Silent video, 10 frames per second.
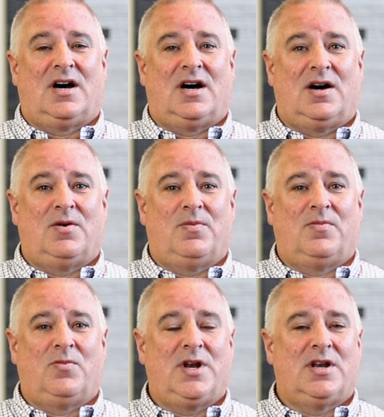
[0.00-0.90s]

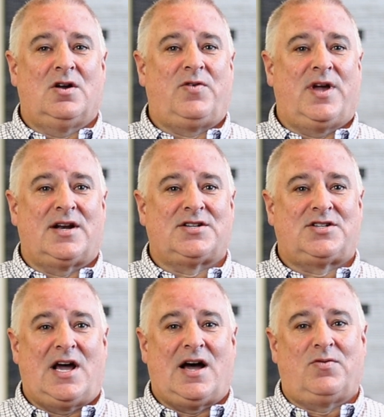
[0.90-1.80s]
We didn't know if we had a
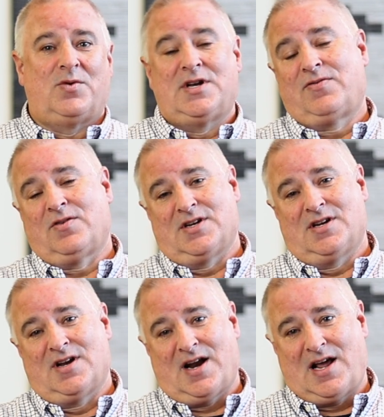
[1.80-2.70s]
staff. We definitely
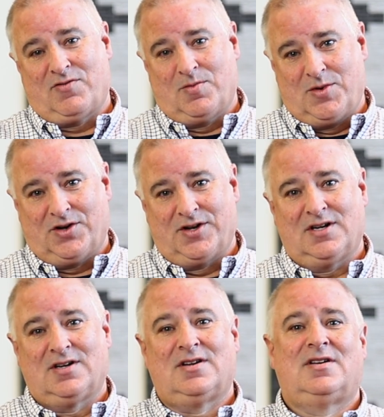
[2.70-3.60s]
did not have a
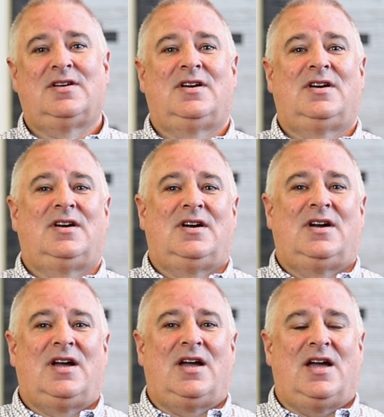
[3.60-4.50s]
building.
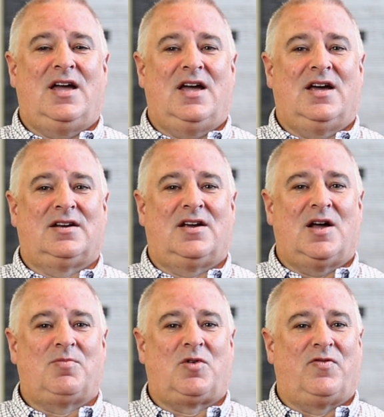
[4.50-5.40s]
And
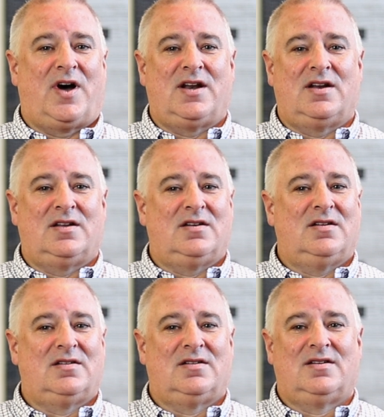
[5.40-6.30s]
God provided
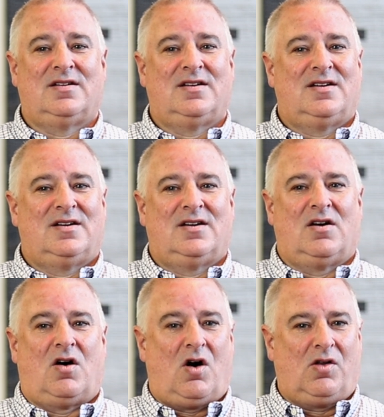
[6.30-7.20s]

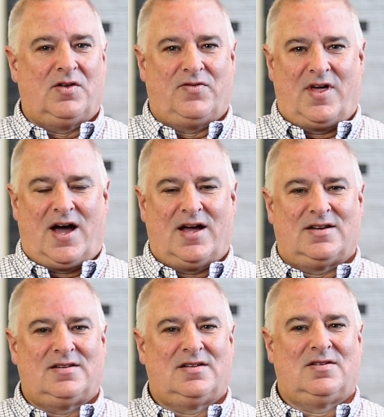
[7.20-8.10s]
all of
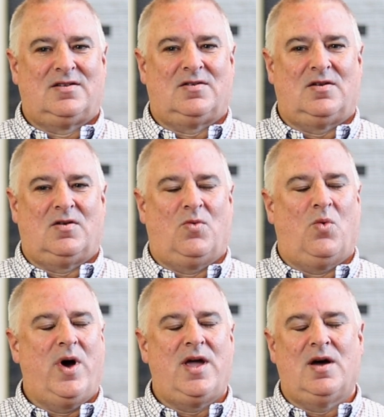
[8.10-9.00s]
that
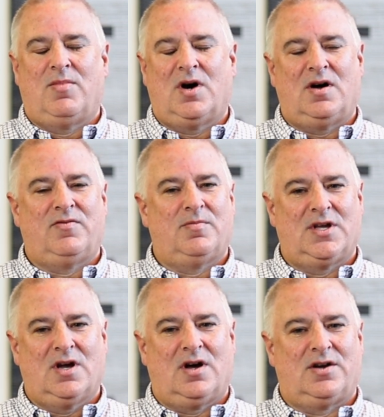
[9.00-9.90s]
way above and
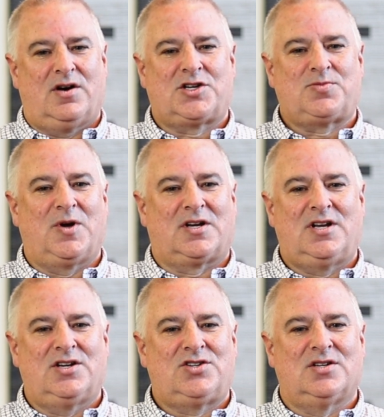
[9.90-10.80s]
beyond our
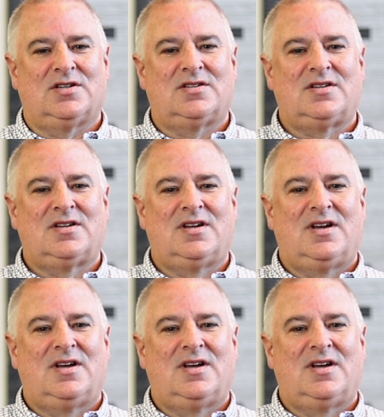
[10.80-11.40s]
expectations.